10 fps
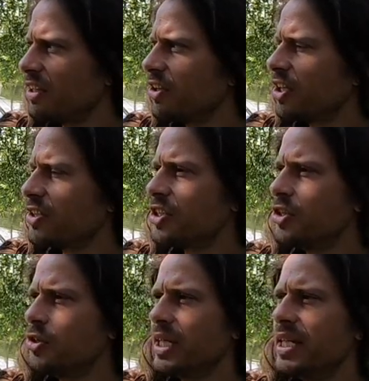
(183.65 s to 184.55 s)
they're
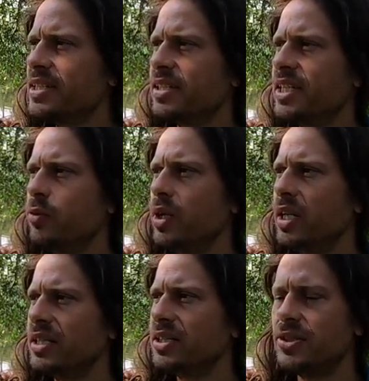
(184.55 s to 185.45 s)
too easily
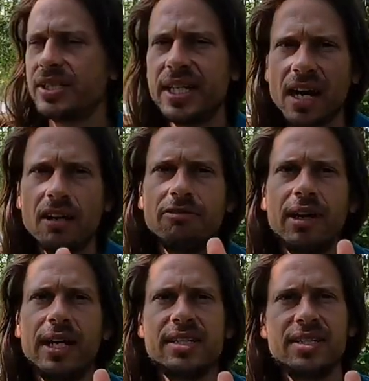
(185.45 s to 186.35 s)
willing to
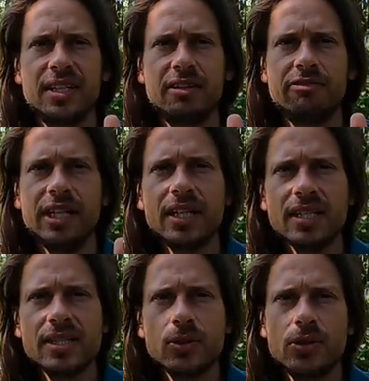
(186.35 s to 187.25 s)
sacrifice their
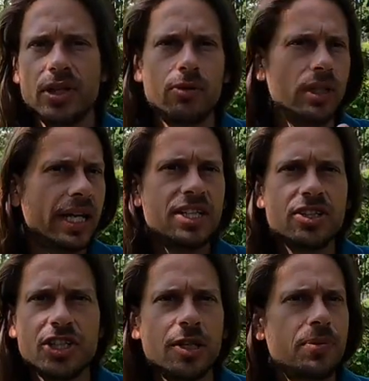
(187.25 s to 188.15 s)
Venus or their
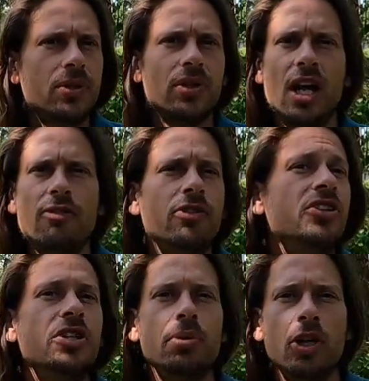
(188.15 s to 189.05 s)
relationships or love or
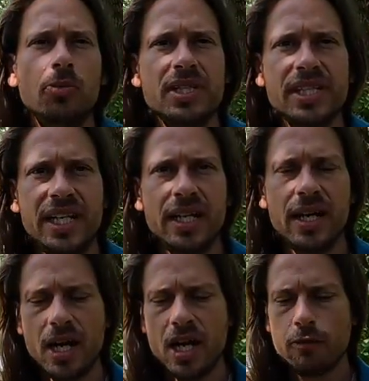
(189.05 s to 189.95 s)
their diplomacy
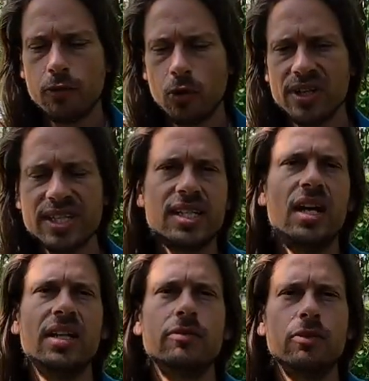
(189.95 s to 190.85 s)
for the
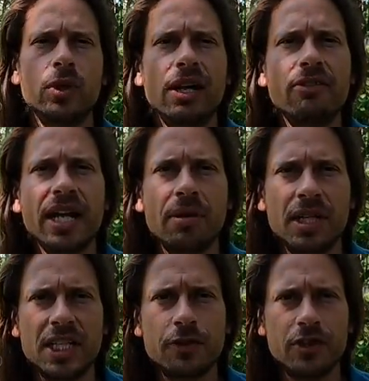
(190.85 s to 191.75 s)
sun, for whatever that
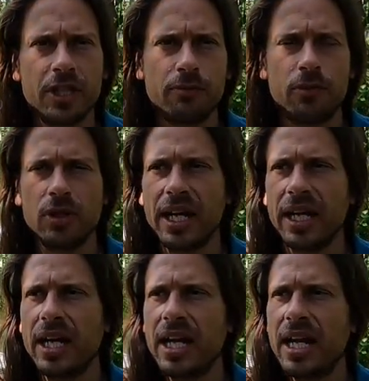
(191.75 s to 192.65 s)
means for them, for
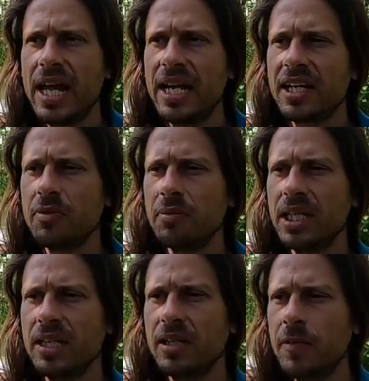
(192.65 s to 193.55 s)
like, and it can
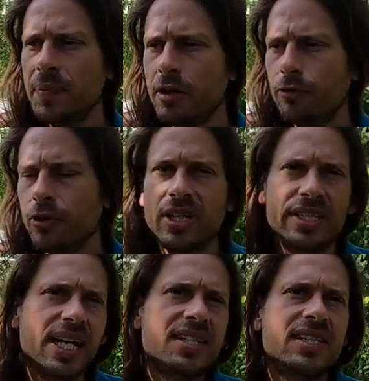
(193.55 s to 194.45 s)
mean for their
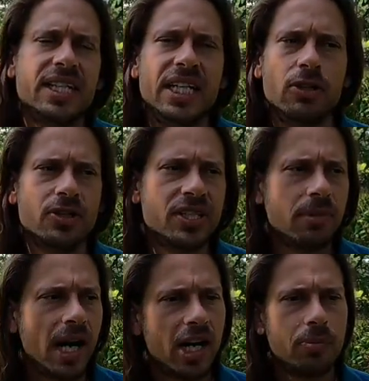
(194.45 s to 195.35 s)
destiny or
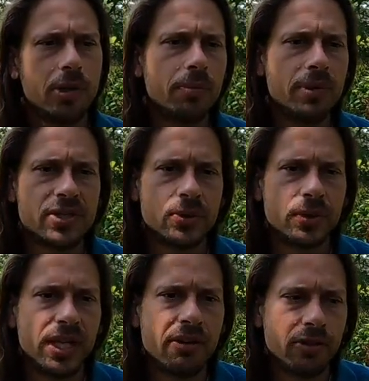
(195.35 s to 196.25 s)
some higher purpose or
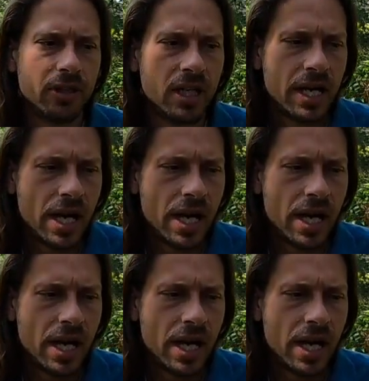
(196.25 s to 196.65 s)
whatever.